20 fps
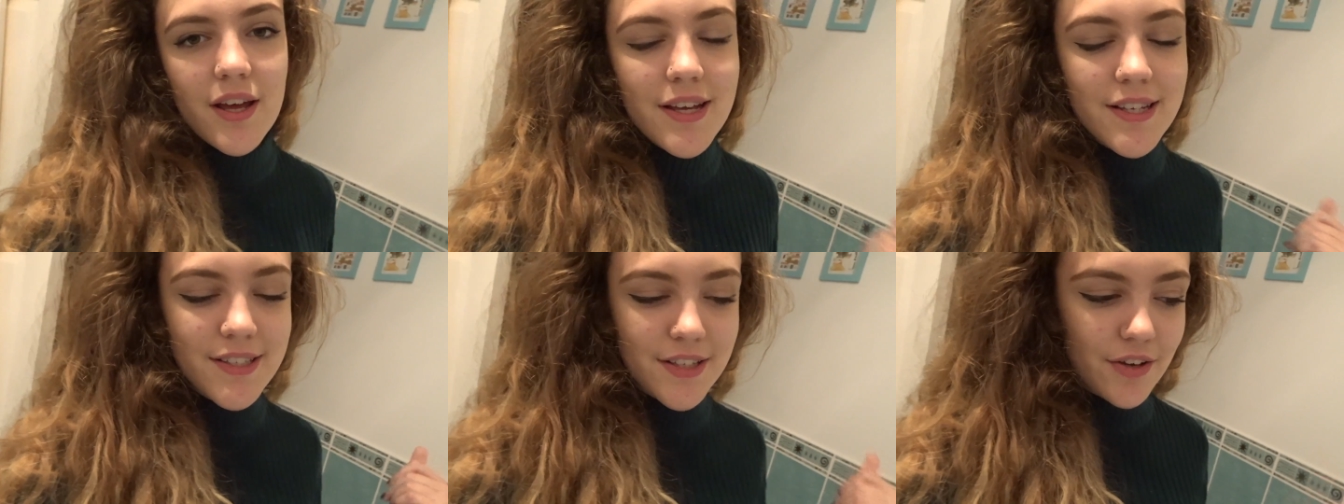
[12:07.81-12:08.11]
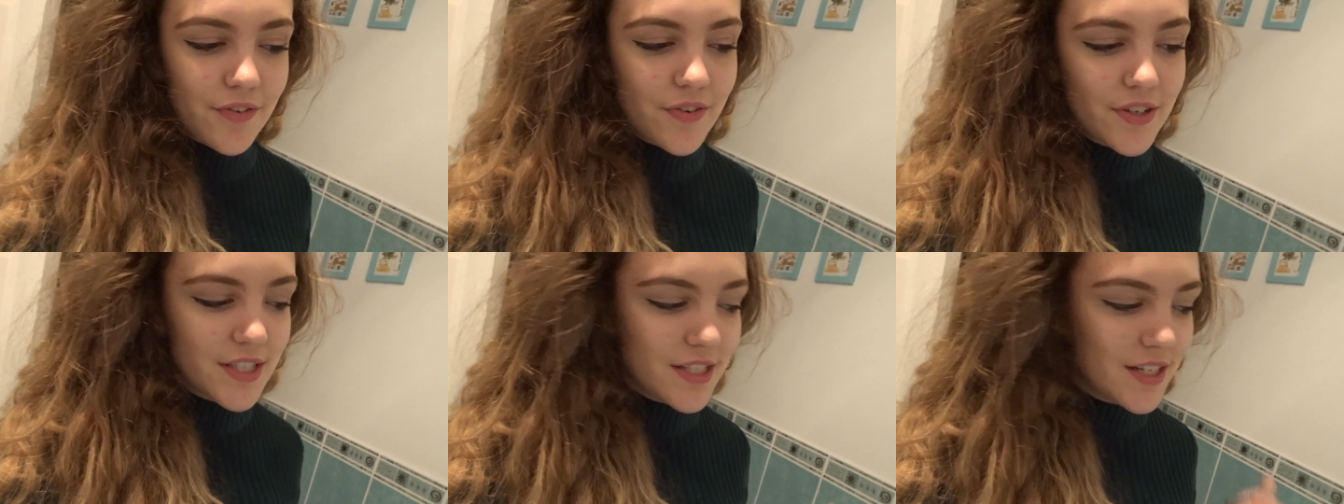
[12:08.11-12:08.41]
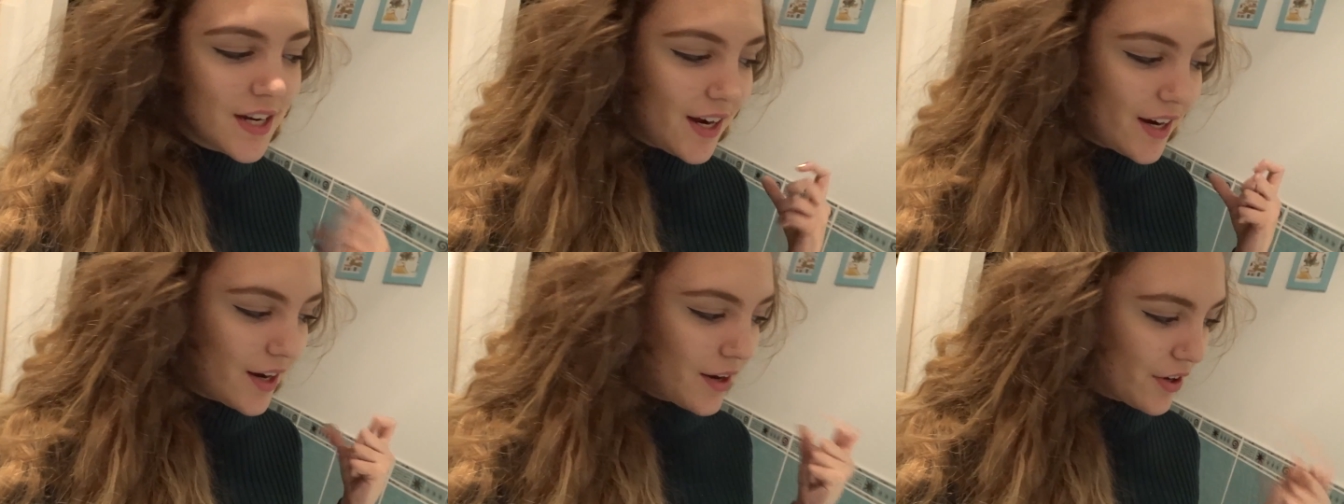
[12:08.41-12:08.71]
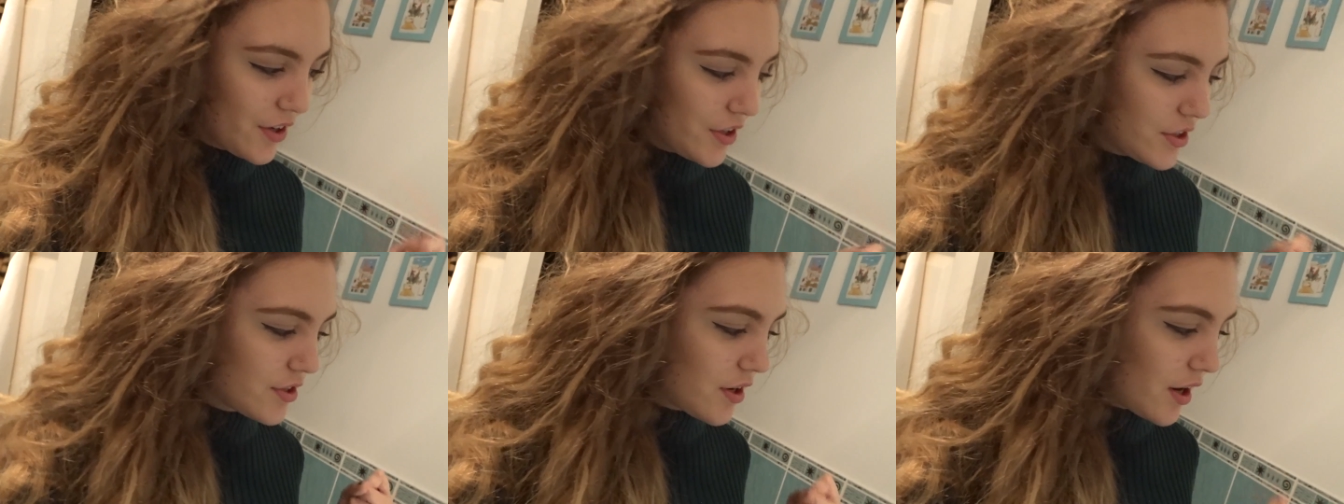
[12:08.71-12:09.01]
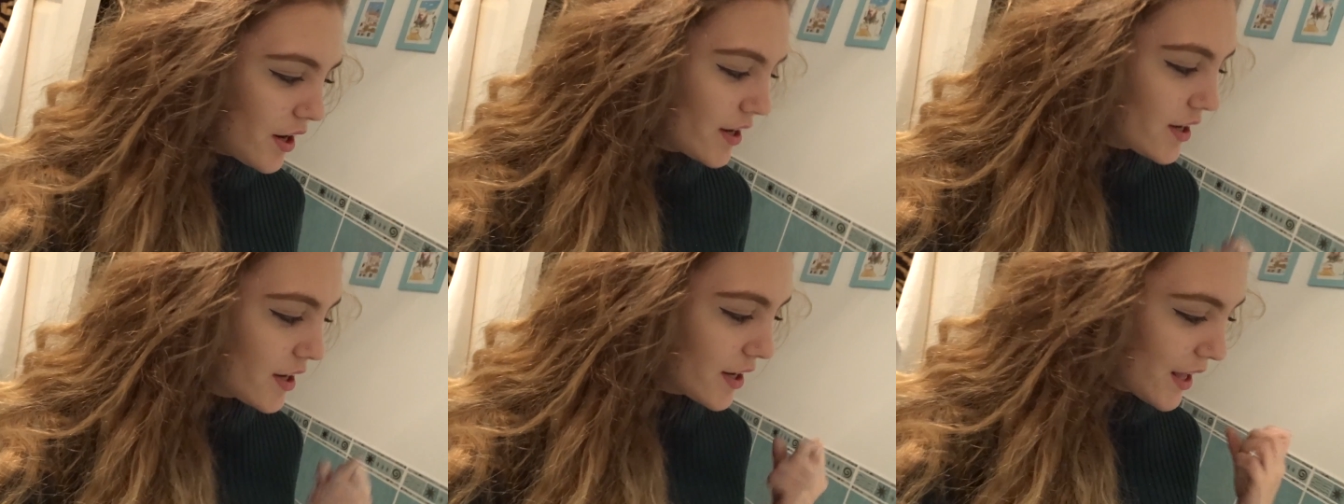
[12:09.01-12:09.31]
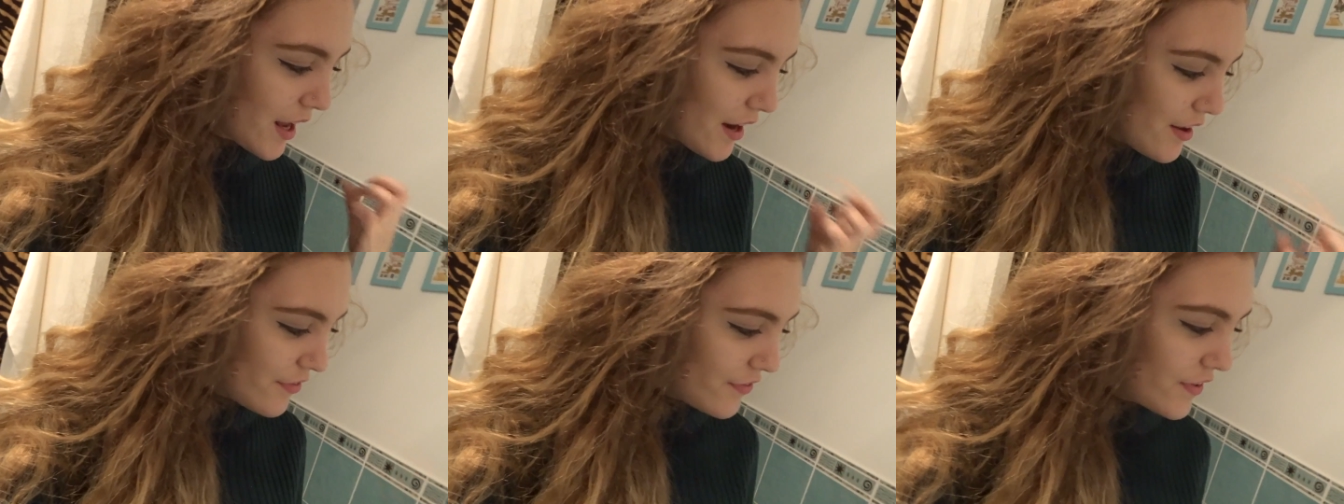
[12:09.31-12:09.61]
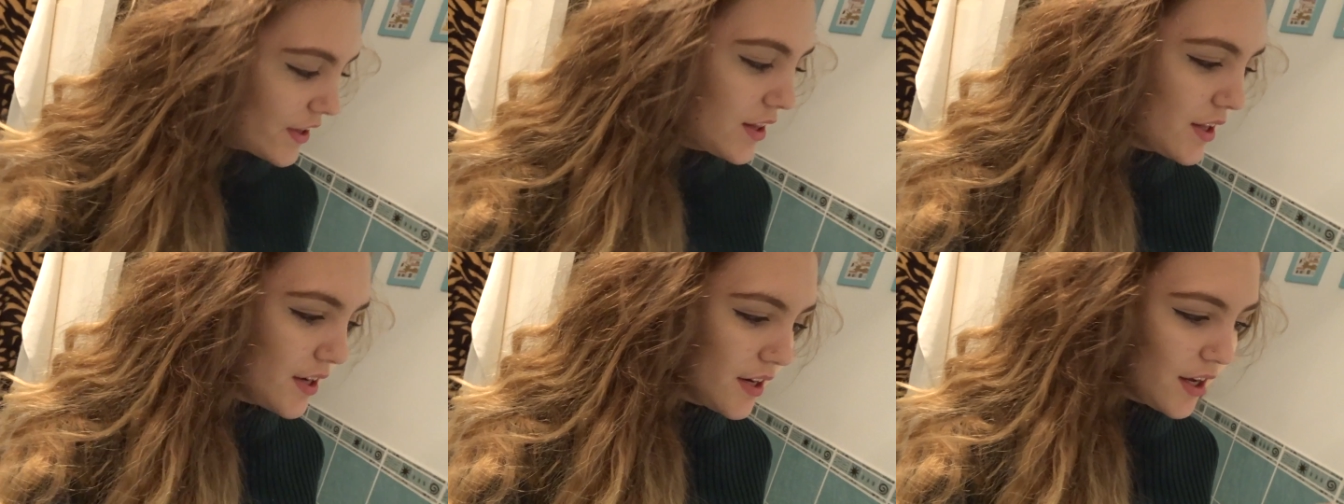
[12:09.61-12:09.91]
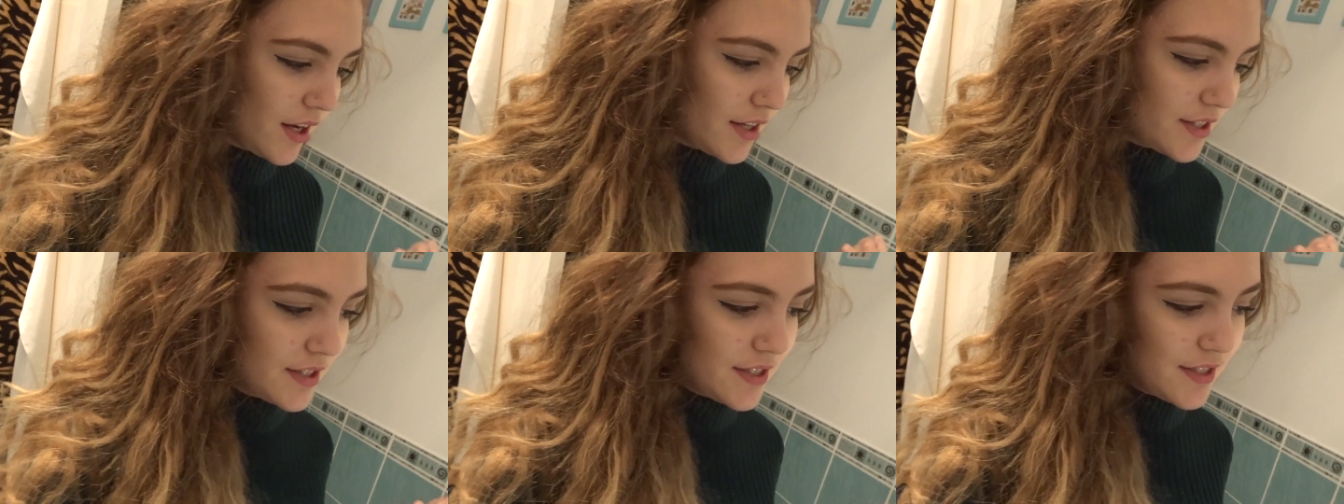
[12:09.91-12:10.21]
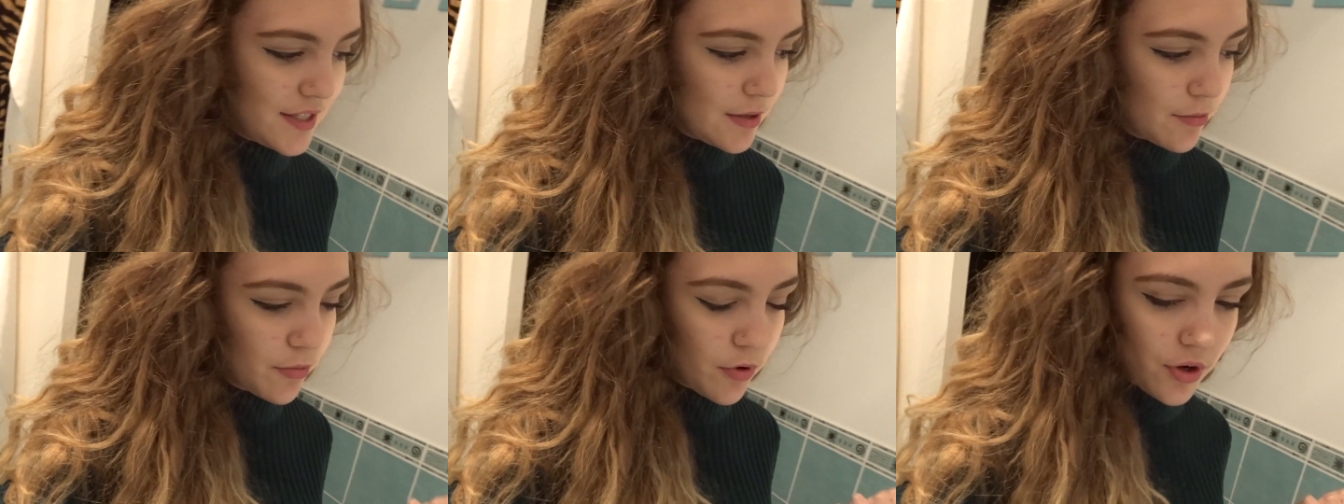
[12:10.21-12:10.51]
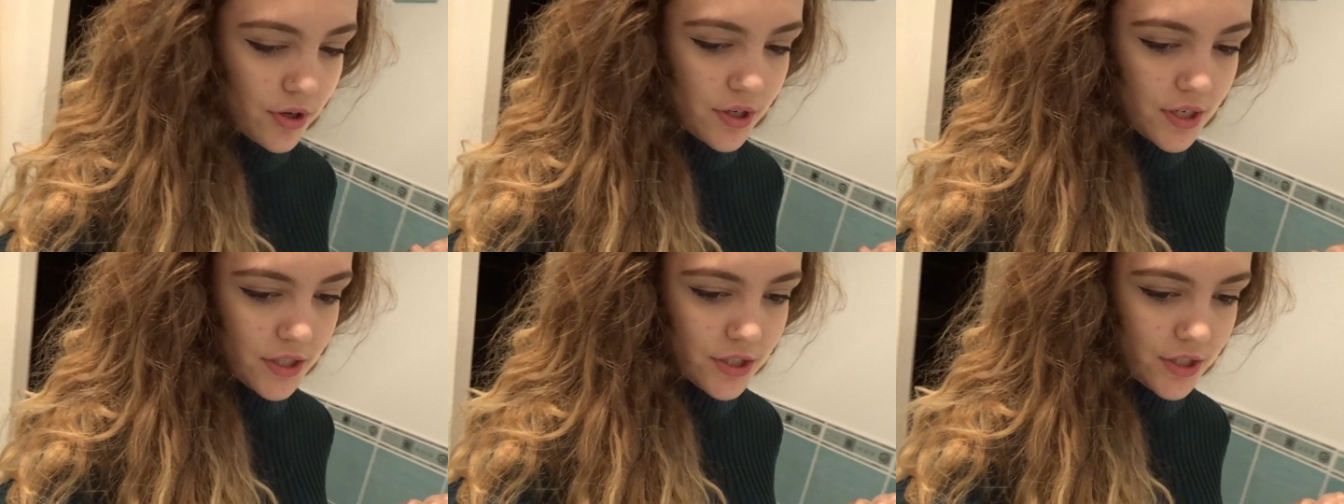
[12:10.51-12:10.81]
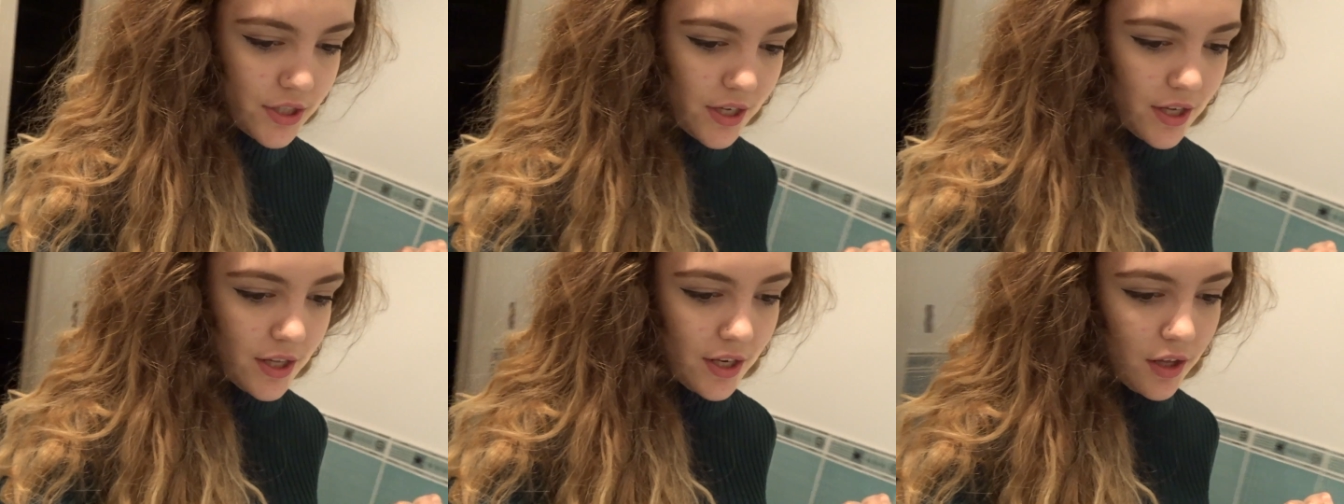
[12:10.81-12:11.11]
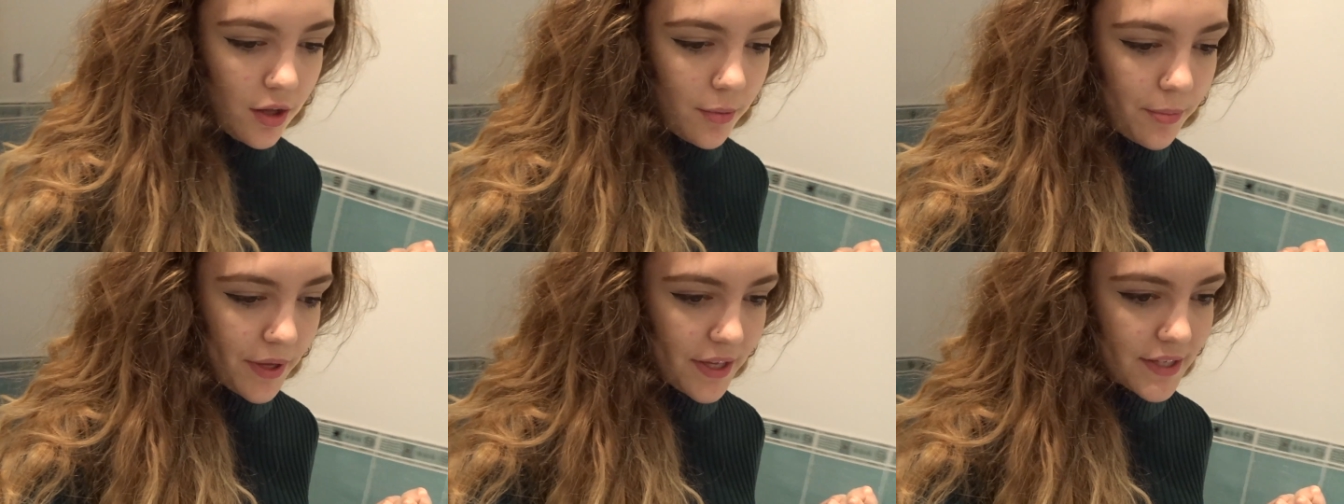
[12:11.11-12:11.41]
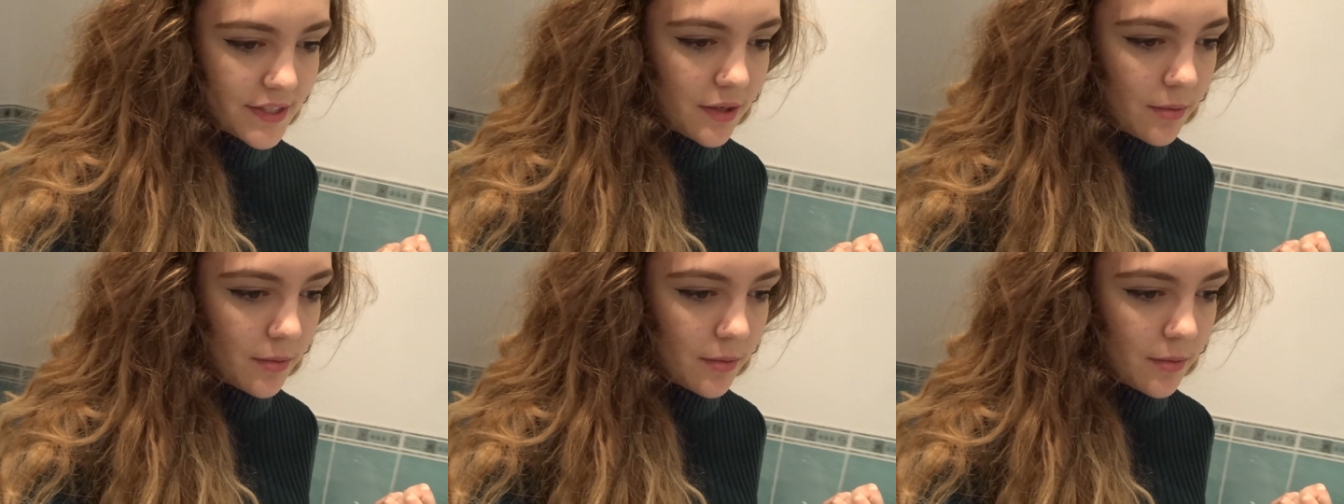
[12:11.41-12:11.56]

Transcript: So for tonight, I'm going to try and get it feeling nice and deep condition it a little bit.